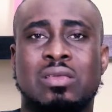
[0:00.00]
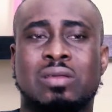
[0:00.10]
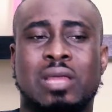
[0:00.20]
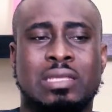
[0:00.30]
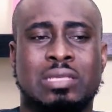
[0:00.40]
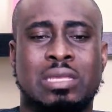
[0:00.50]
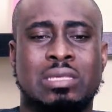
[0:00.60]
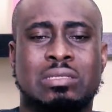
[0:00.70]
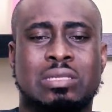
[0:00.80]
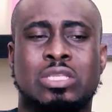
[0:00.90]
United
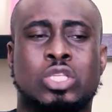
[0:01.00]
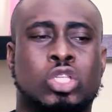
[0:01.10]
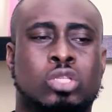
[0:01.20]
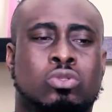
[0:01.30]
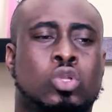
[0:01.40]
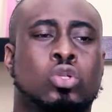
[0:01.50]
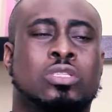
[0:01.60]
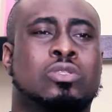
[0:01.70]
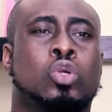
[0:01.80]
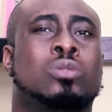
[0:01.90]
is
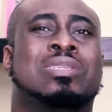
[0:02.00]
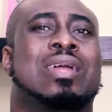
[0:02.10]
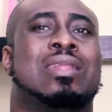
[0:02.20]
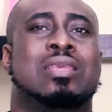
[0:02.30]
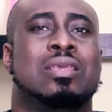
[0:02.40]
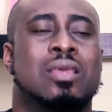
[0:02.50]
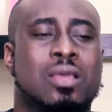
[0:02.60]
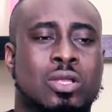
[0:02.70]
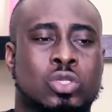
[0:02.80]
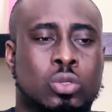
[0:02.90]
totally
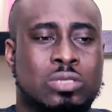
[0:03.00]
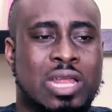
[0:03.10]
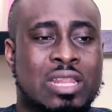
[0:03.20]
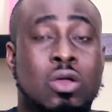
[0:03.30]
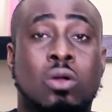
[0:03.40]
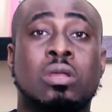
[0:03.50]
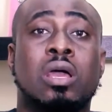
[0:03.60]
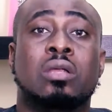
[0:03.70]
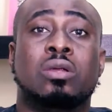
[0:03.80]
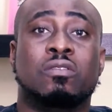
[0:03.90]

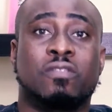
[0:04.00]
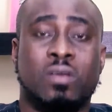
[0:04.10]
unheard of.